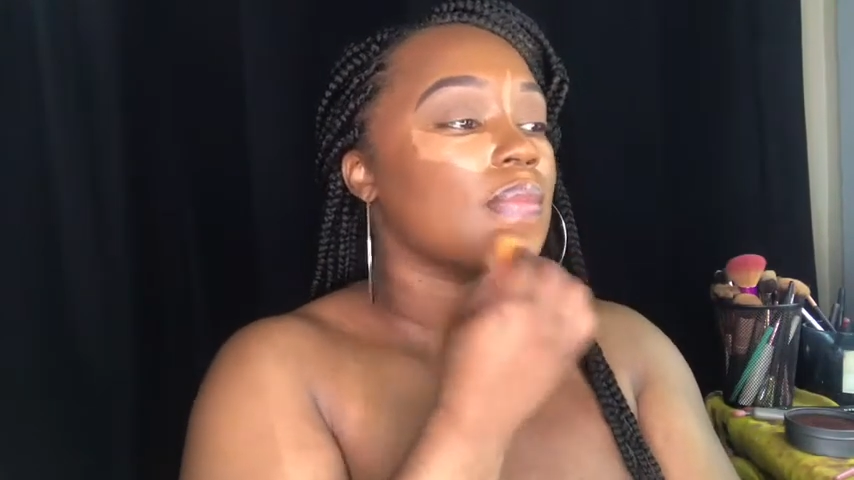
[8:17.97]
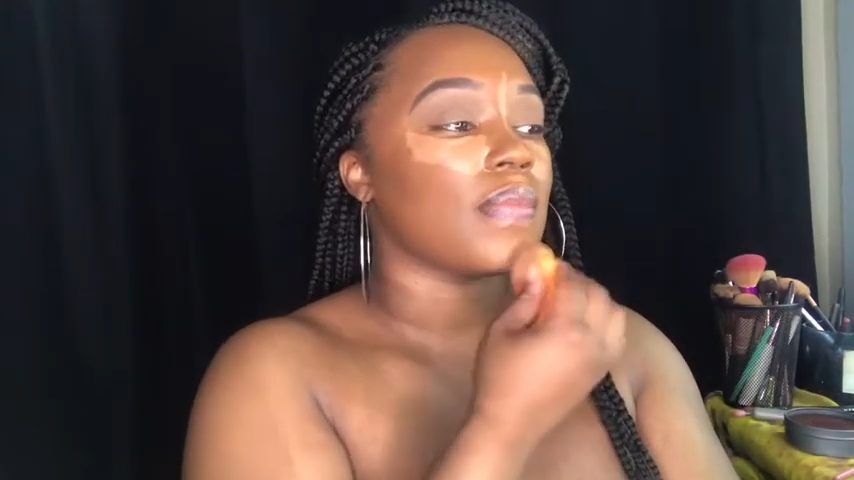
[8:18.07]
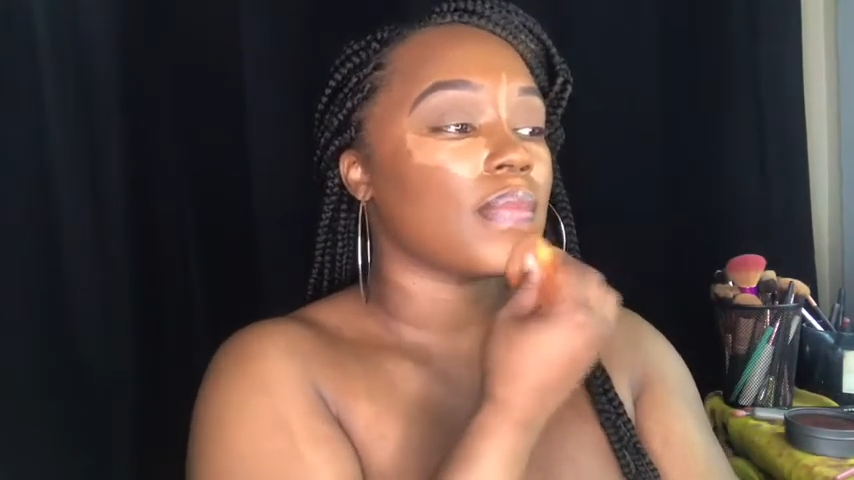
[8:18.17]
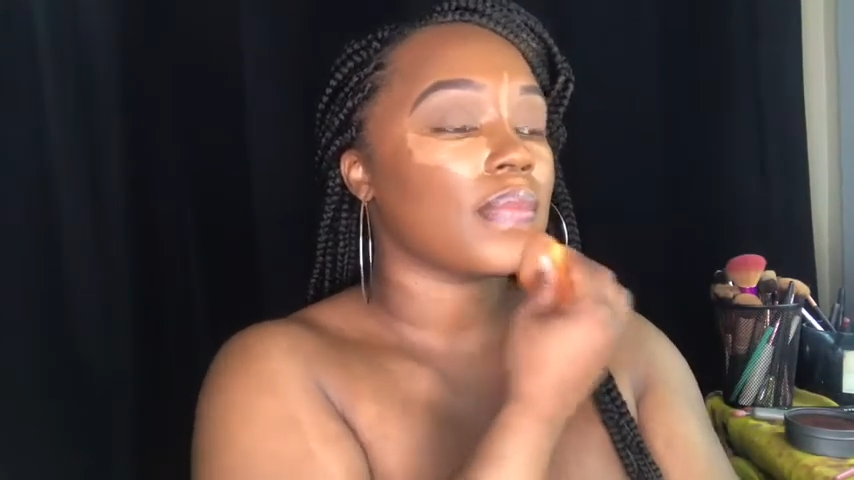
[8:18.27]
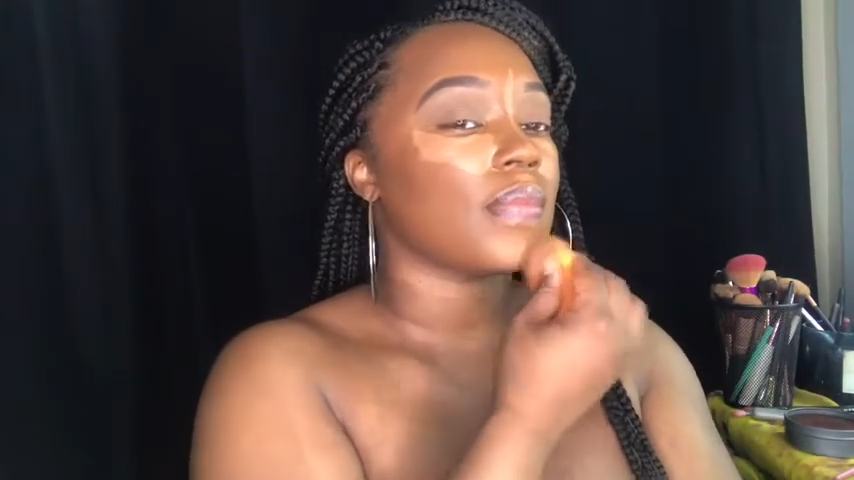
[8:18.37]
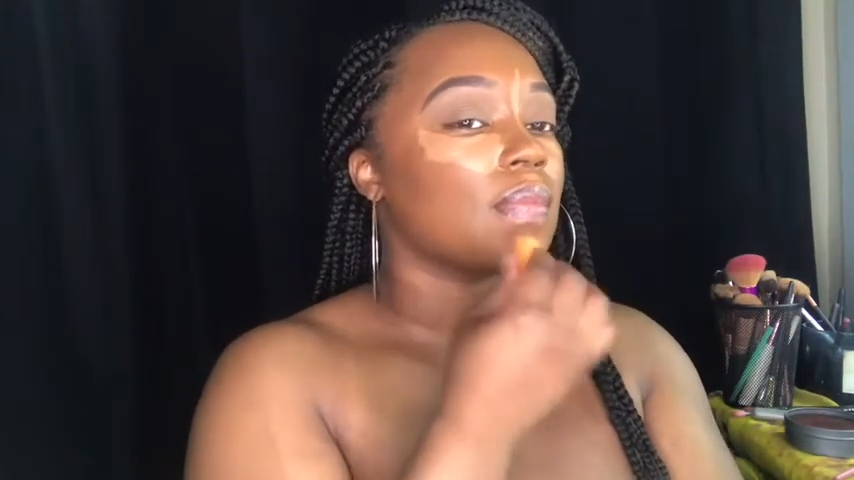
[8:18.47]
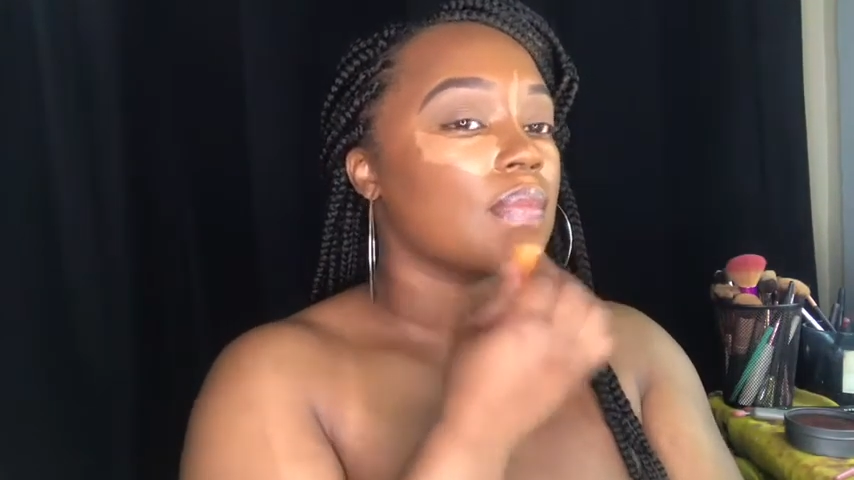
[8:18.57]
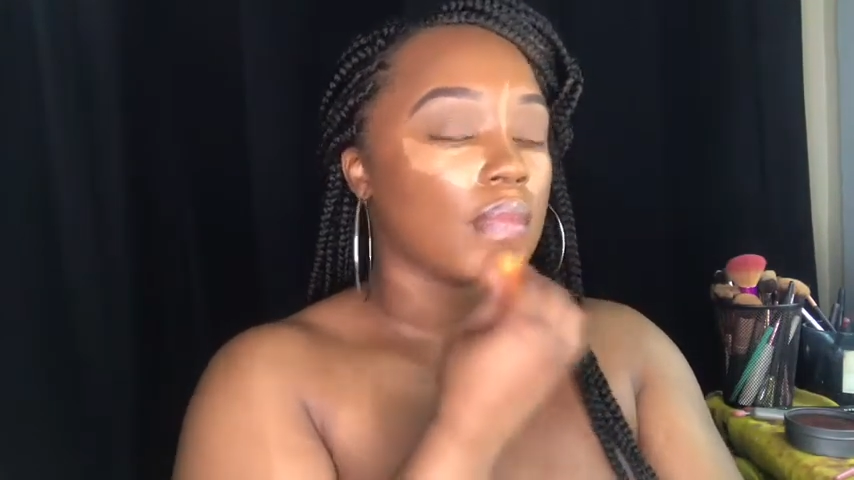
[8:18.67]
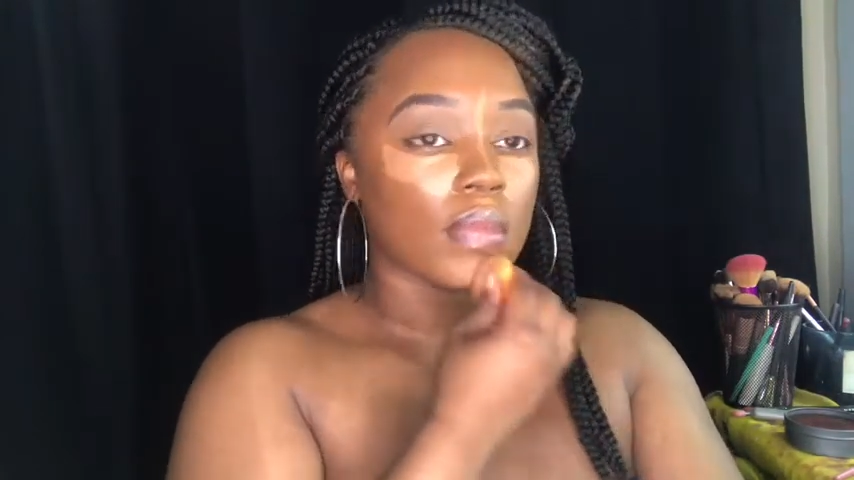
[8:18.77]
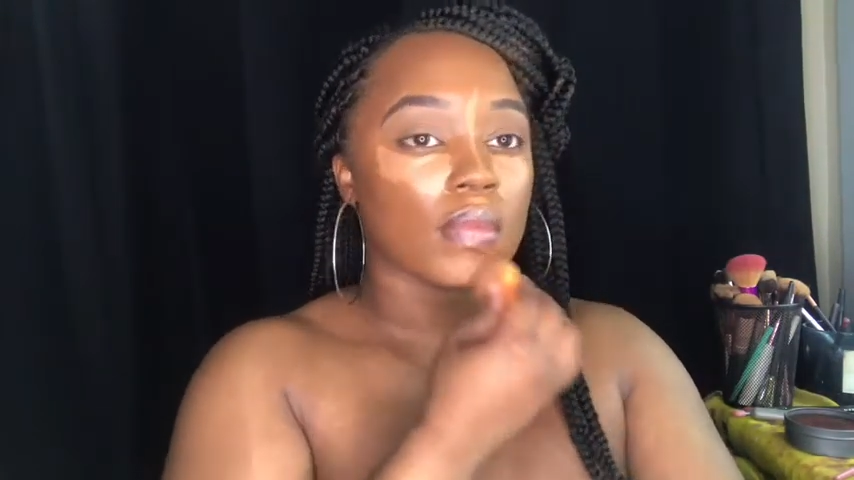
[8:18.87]
This is my
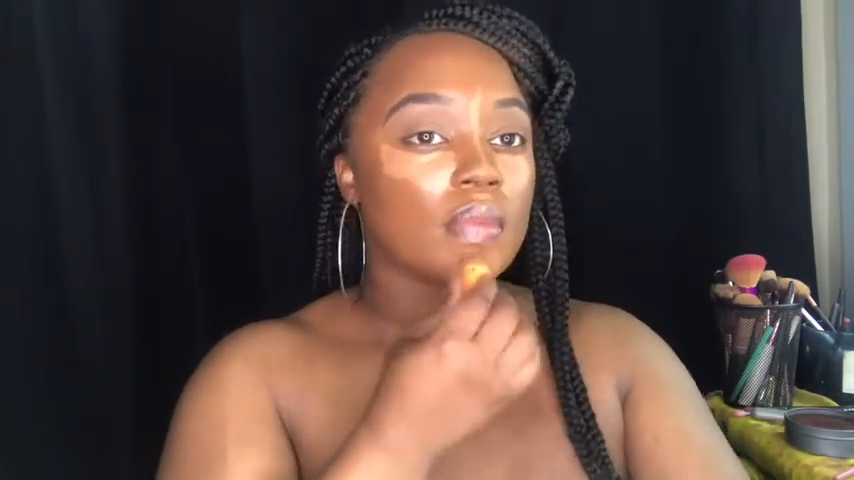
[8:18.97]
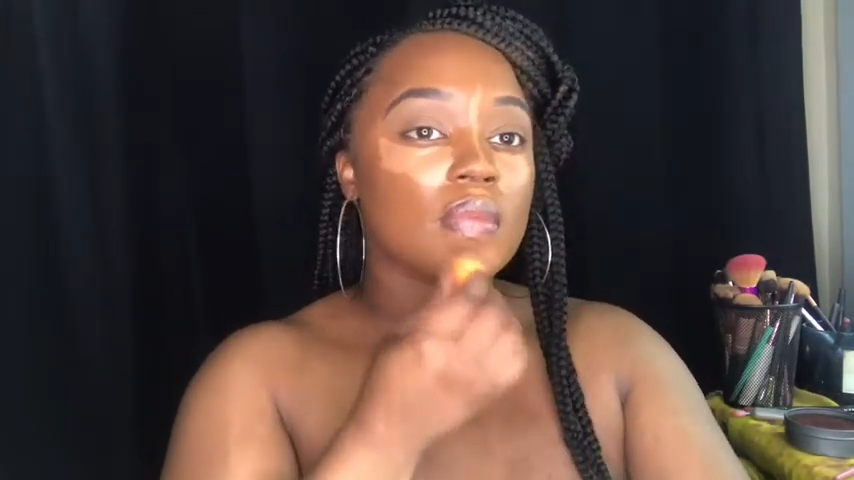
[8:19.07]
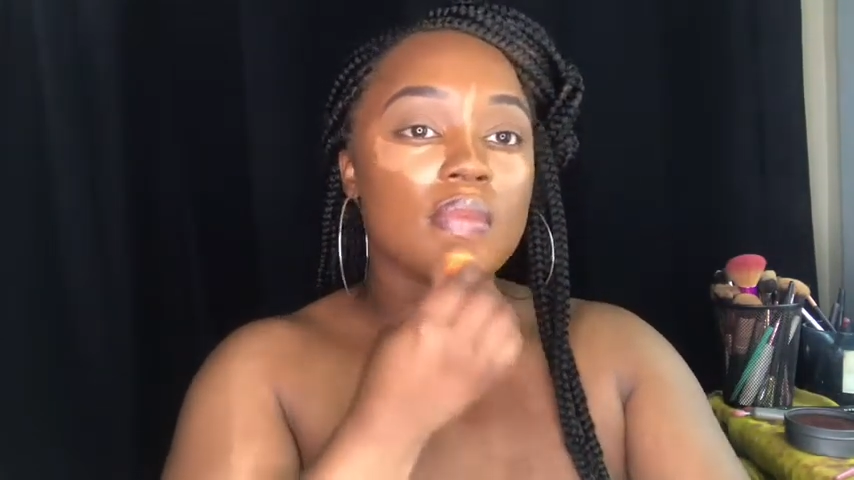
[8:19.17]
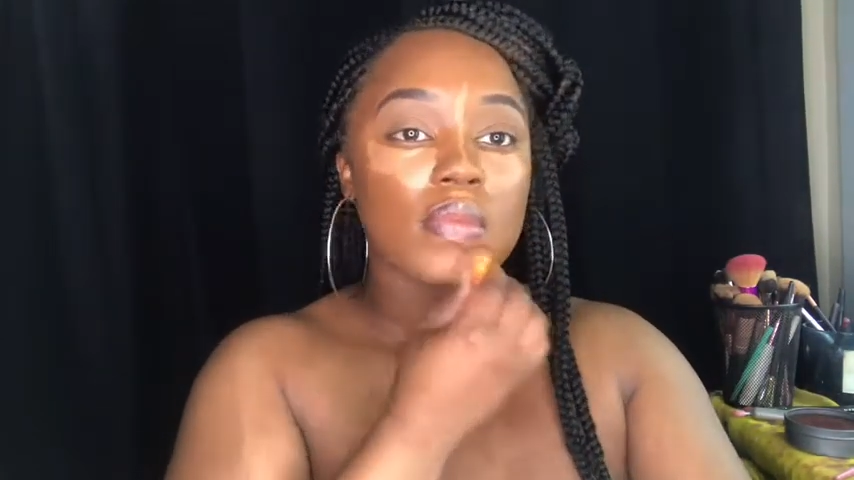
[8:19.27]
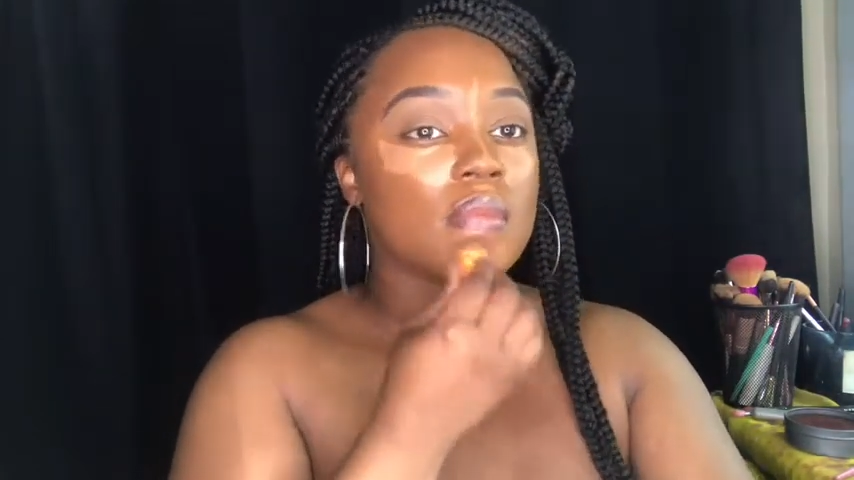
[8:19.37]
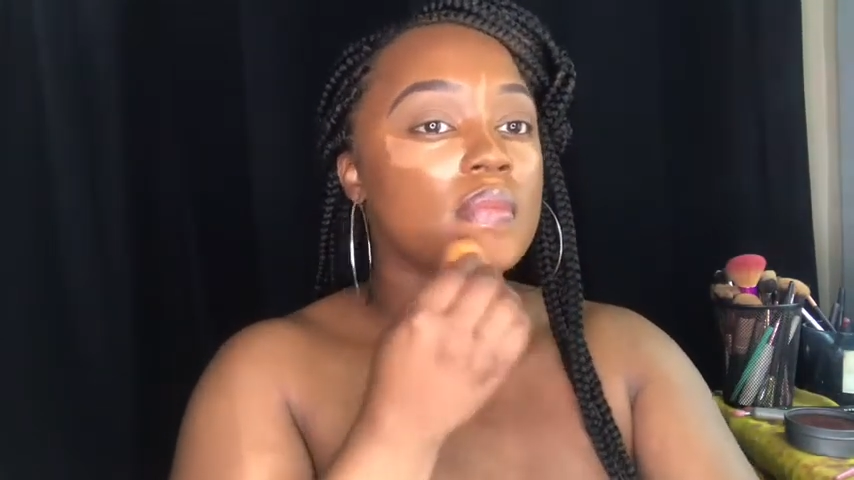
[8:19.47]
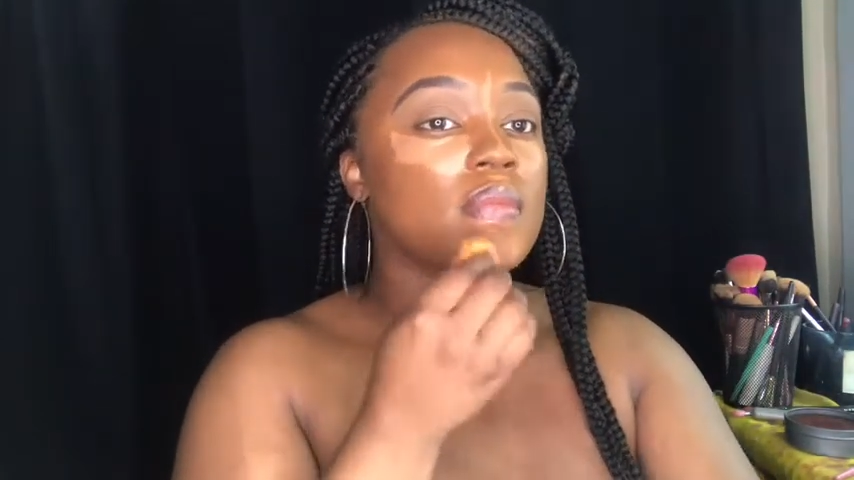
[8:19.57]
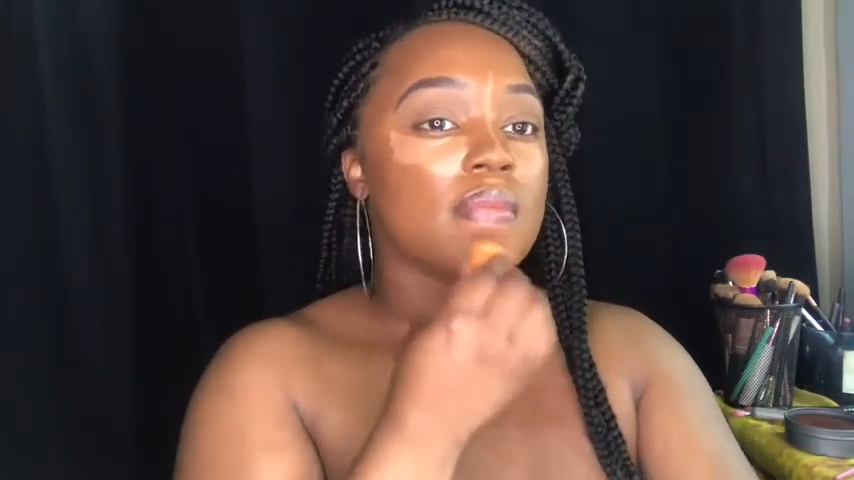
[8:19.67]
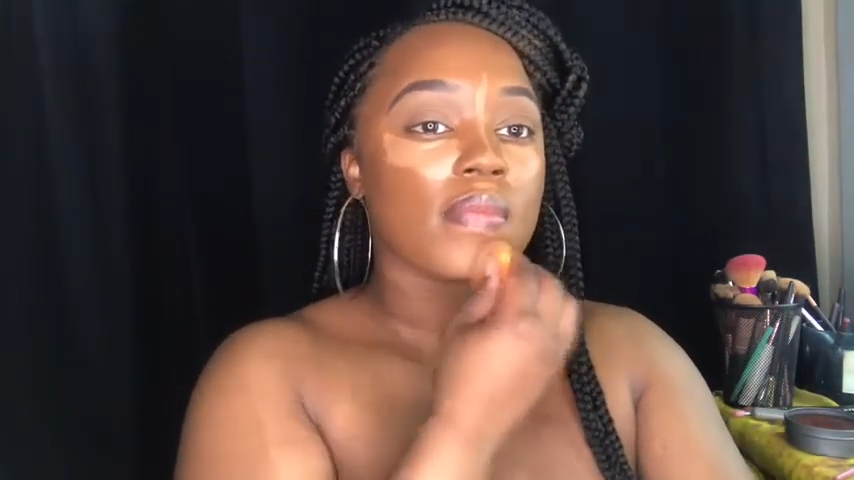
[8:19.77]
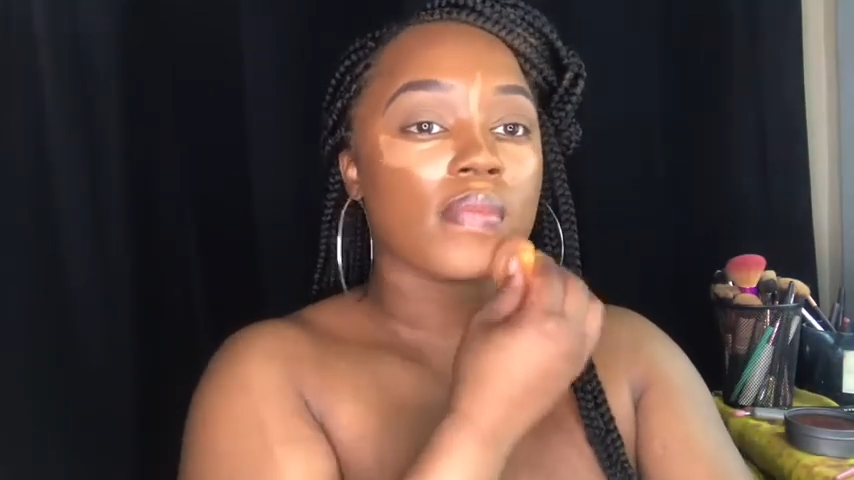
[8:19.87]
favorite part, y'all. Like,
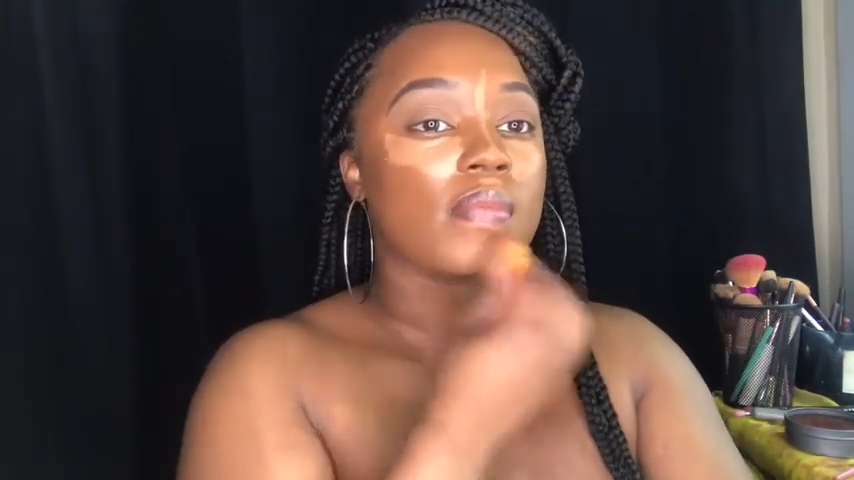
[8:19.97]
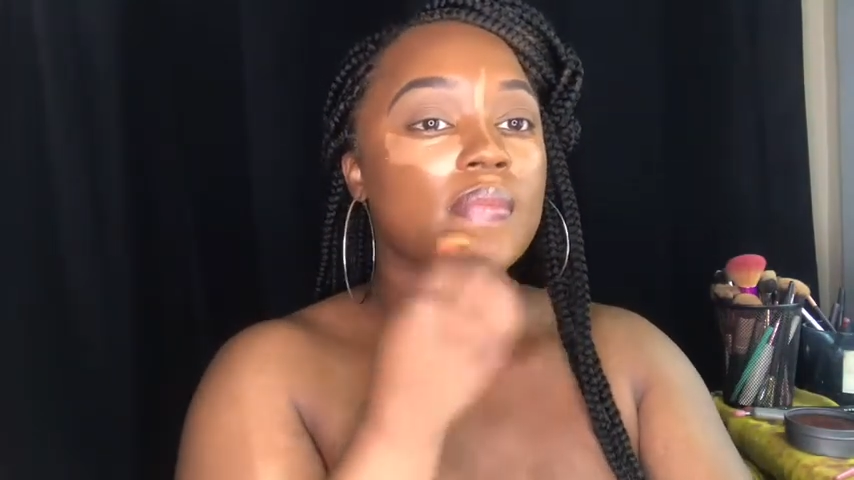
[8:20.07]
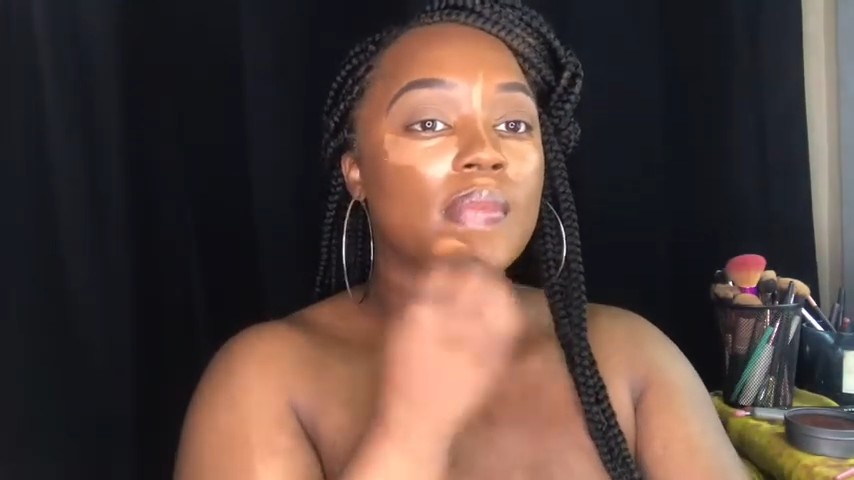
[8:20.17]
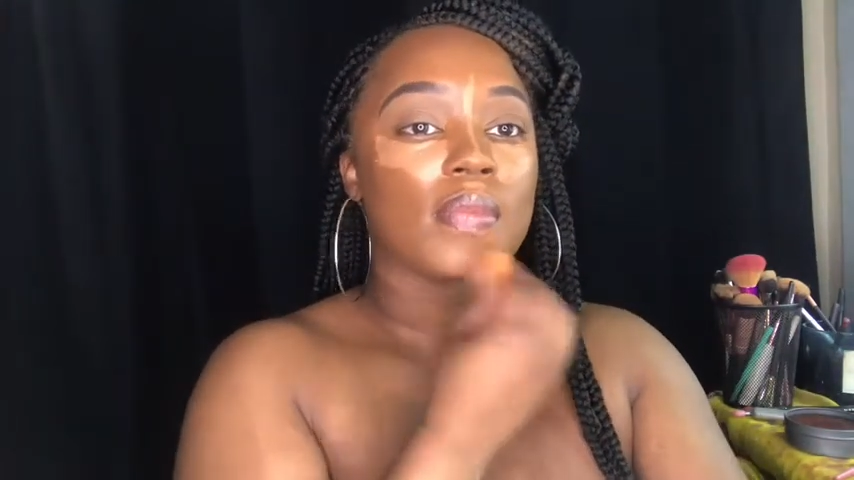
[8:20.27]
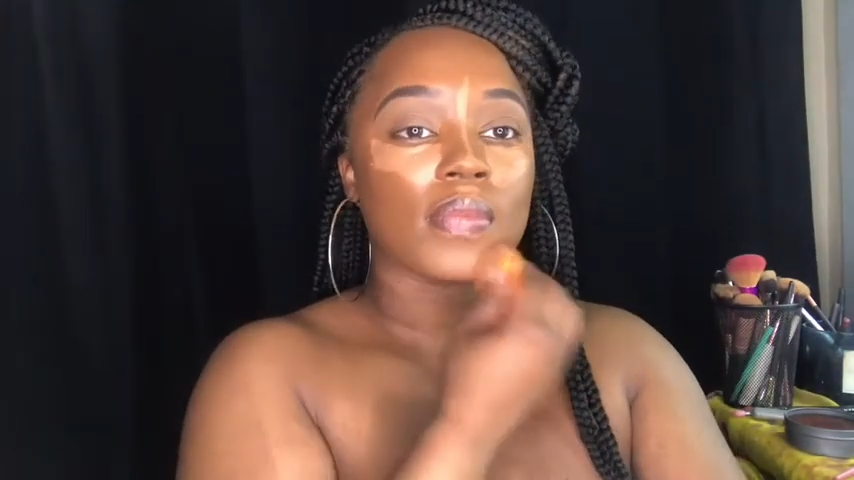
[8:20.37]
oh my God.